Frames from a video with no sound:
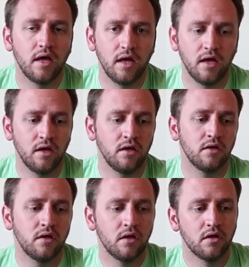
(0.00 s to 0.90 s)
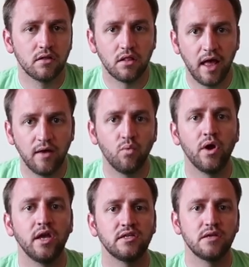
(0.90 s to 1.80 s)
a
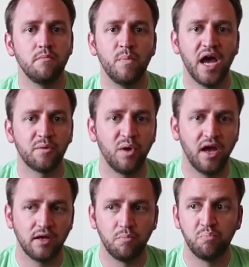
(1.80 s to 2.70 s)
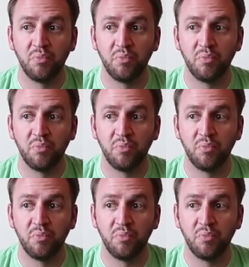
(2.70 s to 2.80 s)
lightweight backpack.